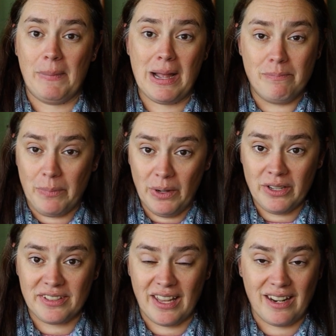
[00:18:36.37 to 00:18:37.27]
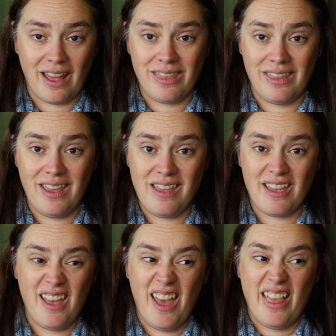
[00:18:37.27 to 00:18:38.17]
my books. And I
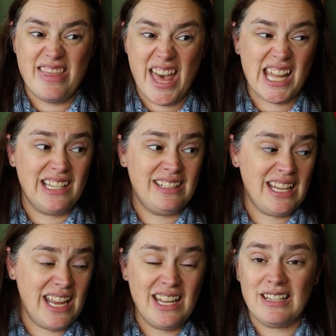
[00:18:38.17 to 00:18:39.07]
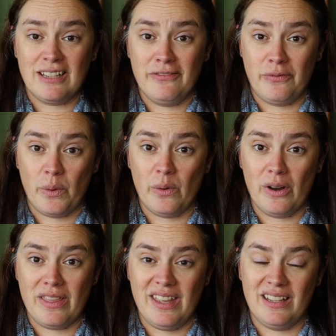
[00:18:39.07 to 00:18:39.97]
think that is it
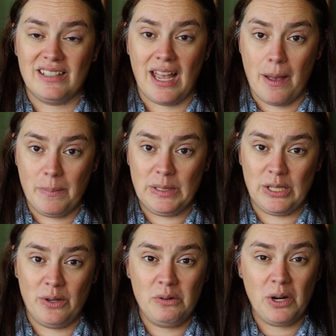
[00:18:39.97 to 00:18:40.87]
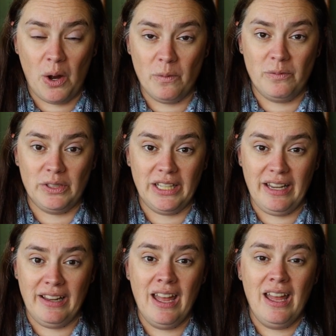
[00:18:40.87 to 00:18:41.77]
for this episode.
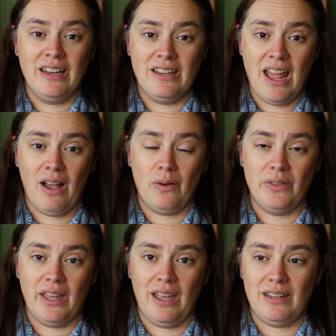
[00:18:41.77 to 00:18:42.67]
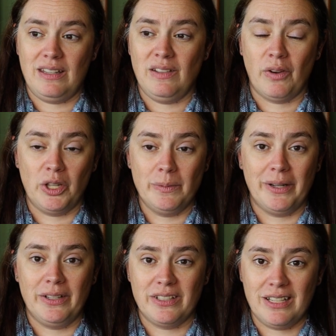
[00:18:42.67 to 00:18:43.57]
Hopefully now that the
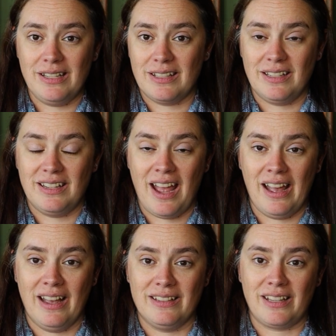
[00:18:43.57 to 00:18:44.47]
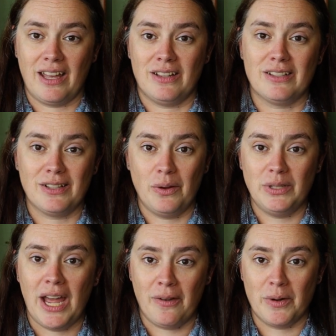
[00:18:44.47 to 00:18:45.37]
volleyball season has kind of slowed
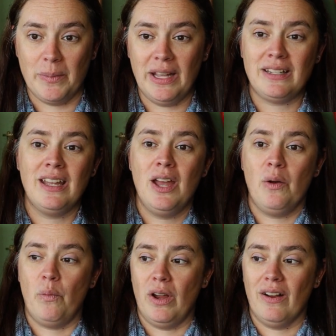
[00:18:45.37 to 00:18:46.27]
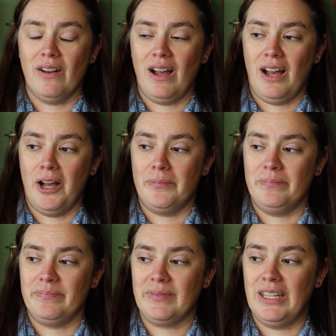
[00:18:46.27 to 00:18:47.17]
down a bit, where,
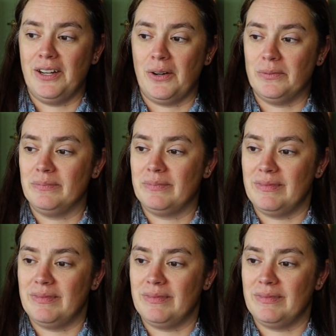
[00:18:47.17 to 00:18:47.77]
you know,